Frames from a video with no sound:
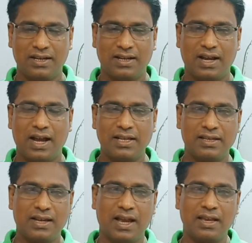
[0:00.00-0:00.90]
As
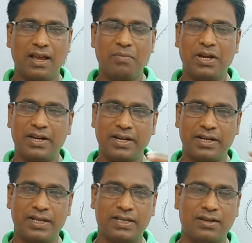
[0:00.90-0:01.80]
I have already
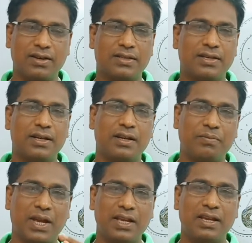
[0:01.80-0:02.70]
discussed in
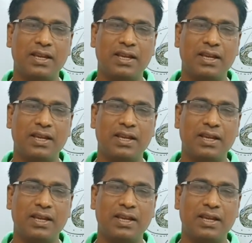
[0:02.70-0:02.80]
my